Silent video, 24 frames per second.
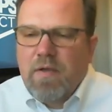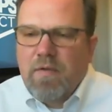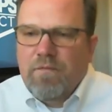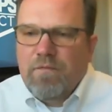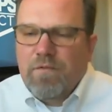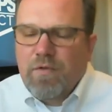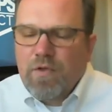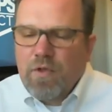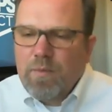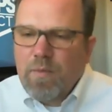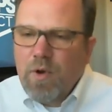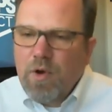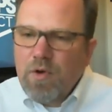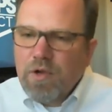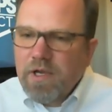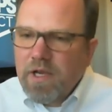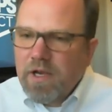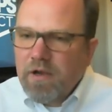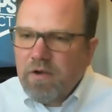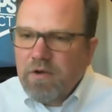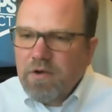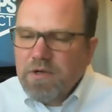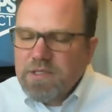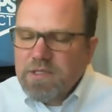For the motor
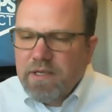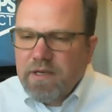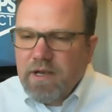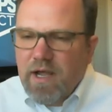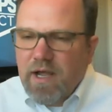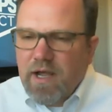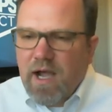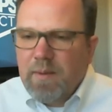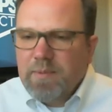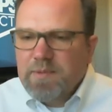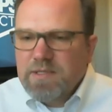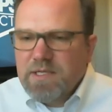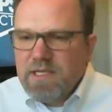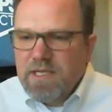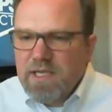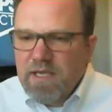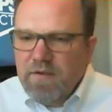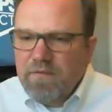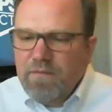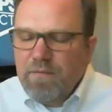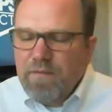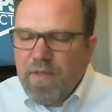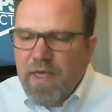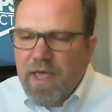carriers that opt to
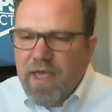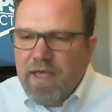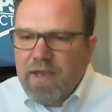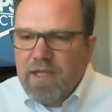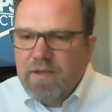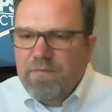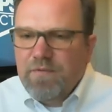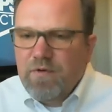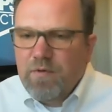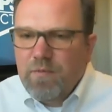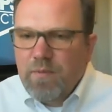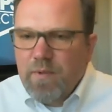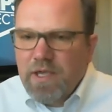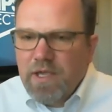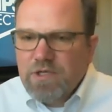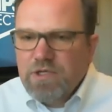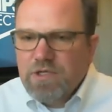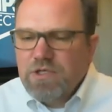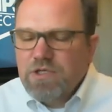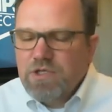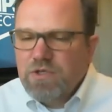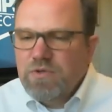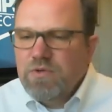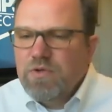give that
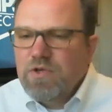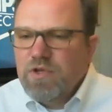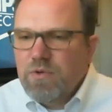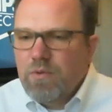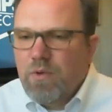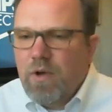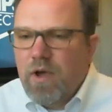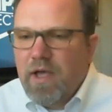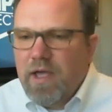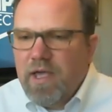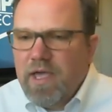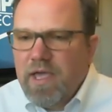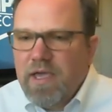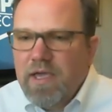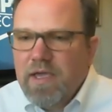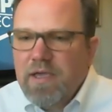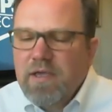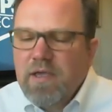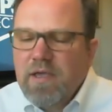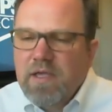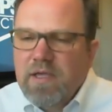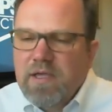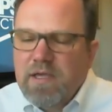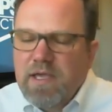information to
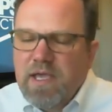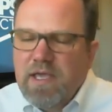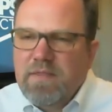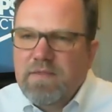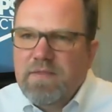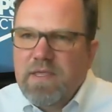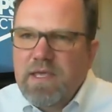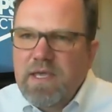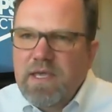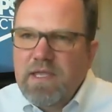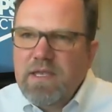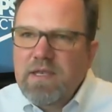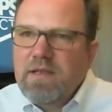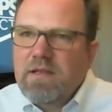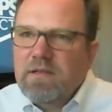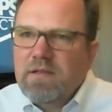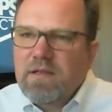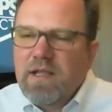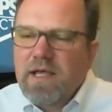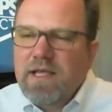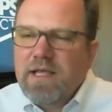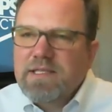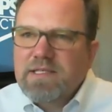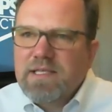UIA, it then
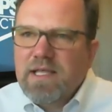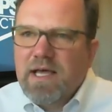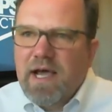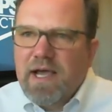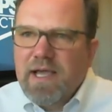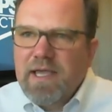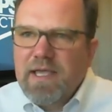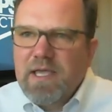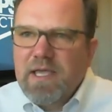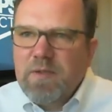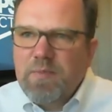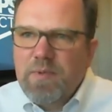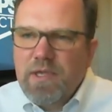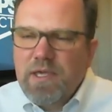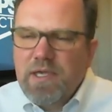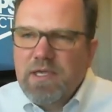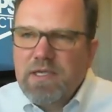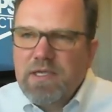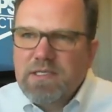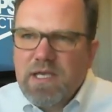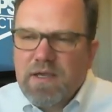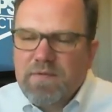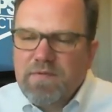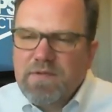lets the
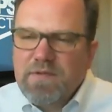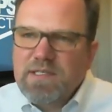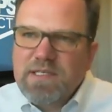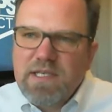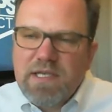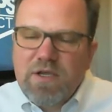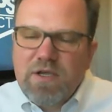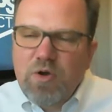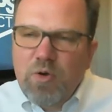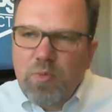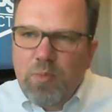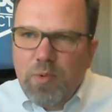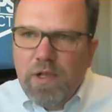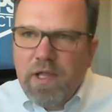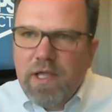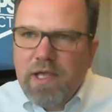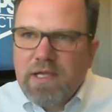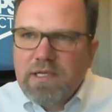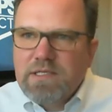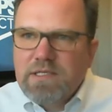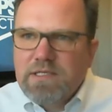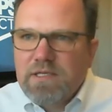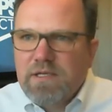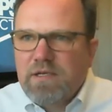IEPs have a single
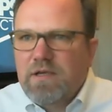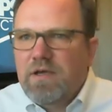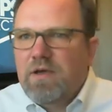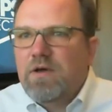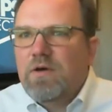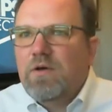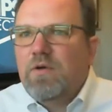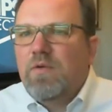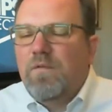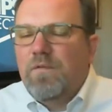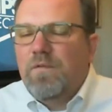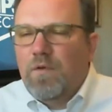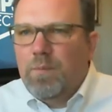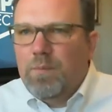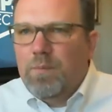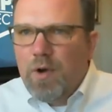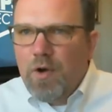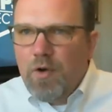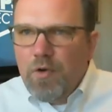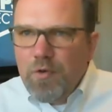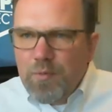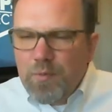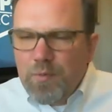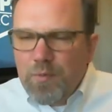place to go for
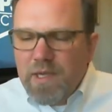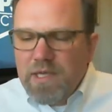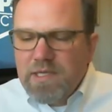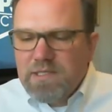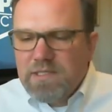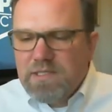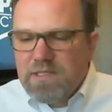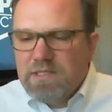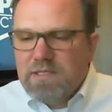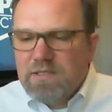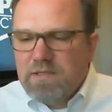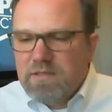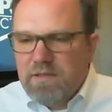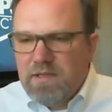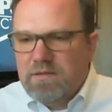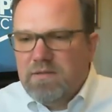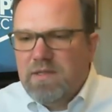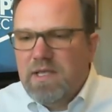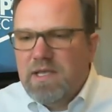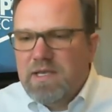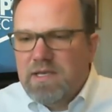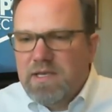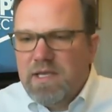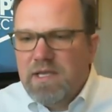both pieces that
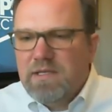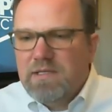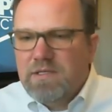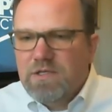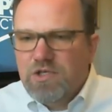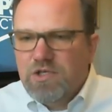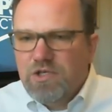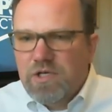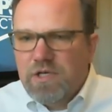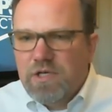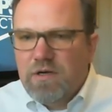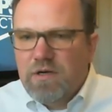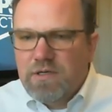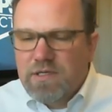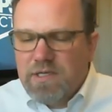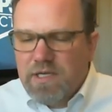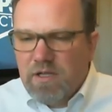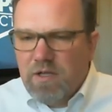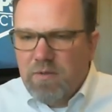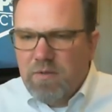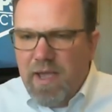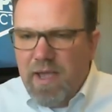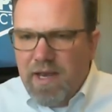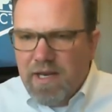they need to share
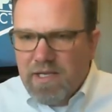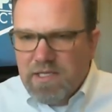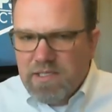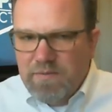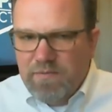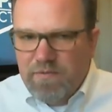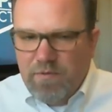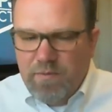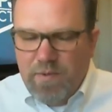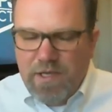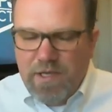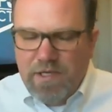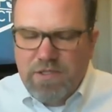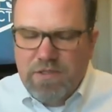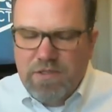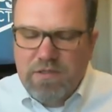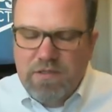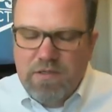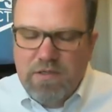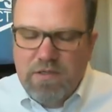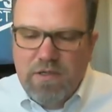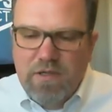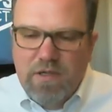telematics information.